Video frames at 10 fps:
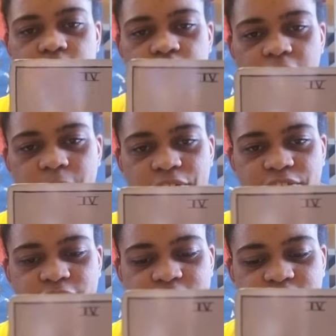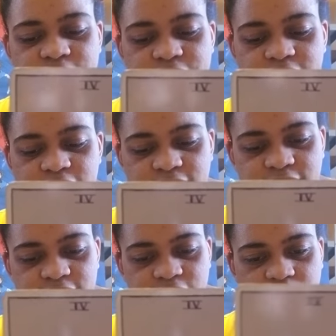Keeping your cards to your chest
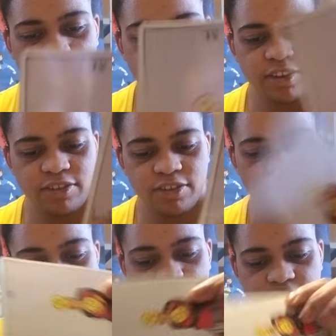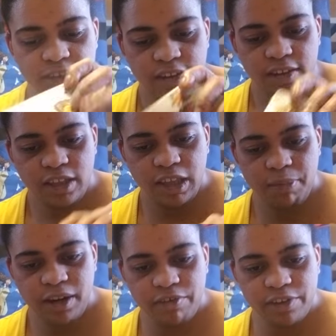in all of this.
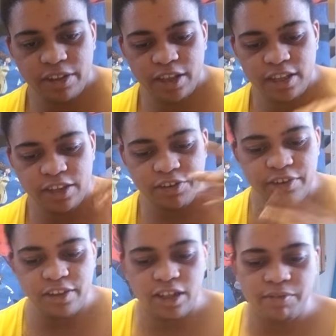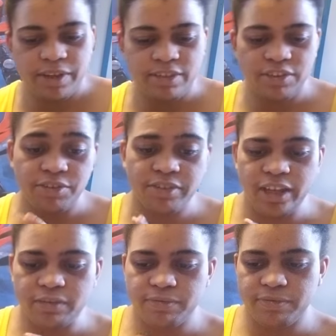Keeping everything that you're dealing with
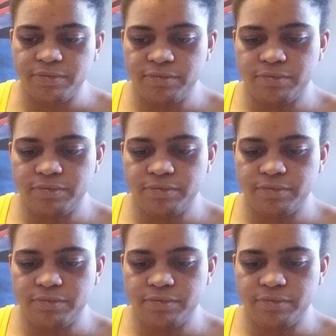yourself.